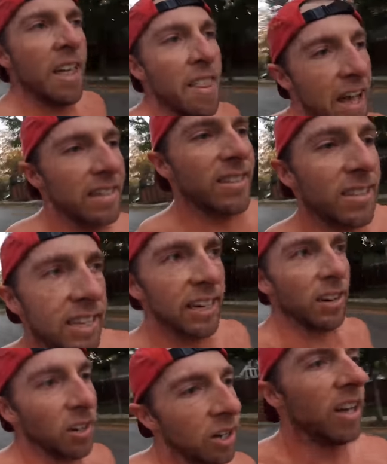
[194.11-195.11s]
that
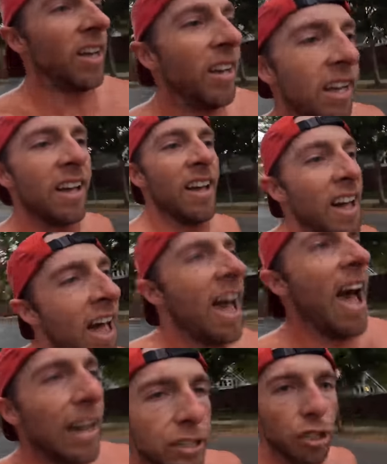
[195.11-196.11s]
skill
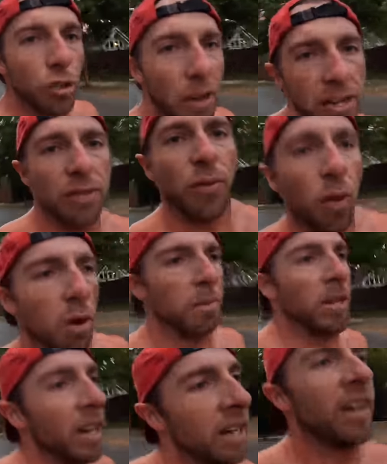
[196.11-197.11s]
has
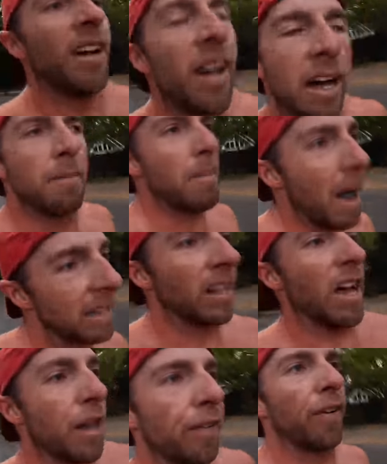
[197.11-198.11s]
transformed my
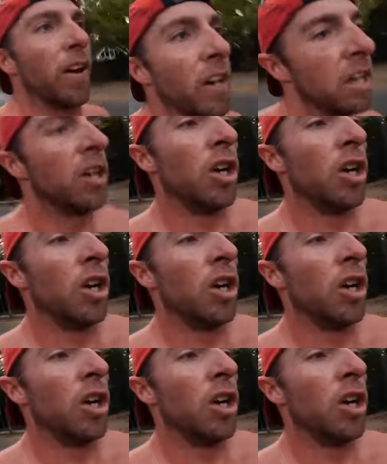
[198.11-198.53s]
life,